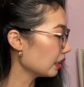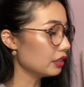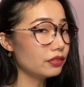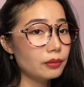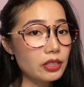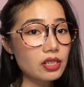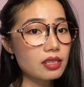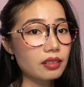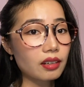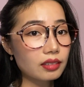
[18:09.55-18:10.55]
Information
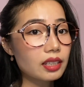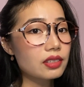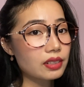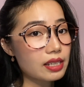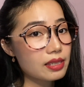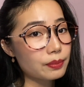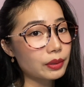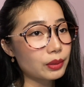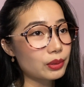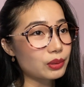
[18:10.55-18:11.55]
security is really
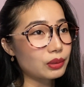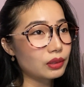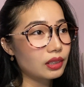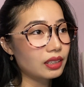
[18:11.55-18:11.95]
simple also.